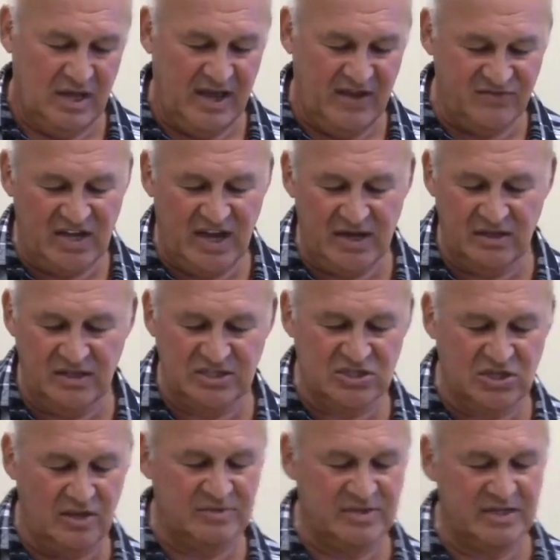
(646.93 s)
I've titled this
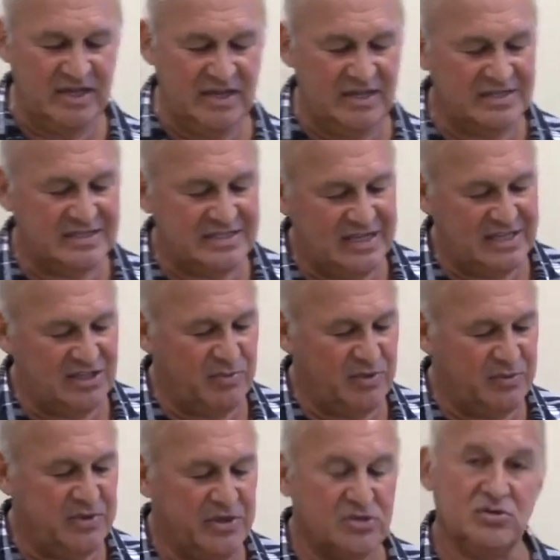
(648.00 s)
psalm tonight, Seeing the
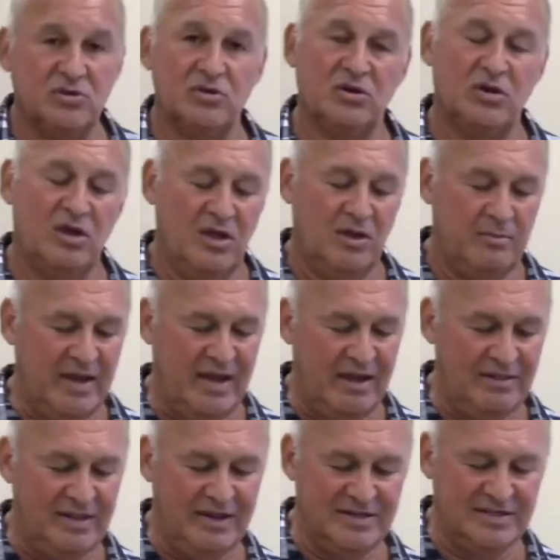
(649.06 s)
Big Picture. My
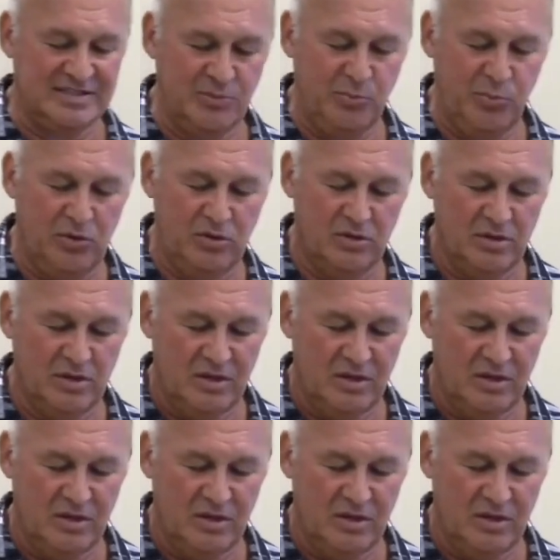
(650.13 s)
outline is simple.